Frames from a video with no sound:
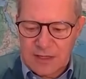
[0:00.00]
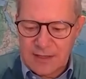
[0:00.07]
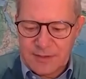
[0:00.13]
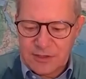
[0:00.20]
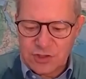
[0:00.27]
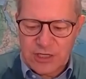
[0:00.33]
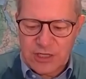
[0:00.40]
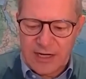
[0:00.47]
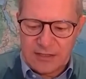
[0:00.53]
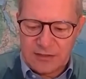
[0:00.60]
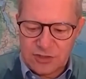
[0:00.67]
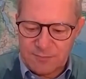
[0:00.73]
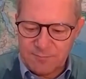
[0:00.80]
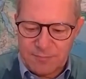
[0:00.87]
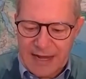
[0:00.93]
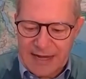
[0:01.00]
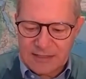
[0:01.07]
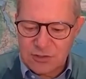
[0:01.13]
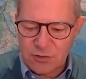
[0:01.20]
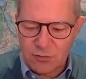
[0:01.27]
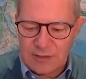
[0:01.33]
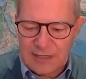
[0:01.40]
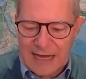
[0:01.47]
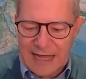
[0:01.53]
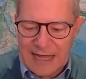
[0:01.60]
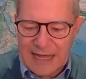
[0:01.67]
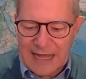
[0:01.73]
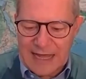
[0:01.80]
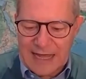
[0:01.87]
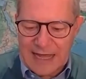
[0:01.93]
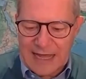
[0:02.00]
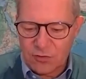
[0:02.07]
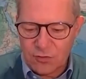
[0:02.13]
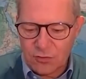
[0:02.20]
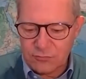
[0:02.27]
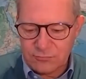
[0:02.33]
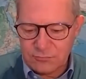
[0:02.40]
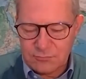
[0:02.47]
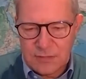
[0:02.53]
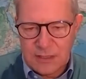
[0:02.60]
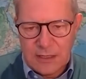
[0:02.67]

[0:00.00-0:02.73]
climate change, impact on land, on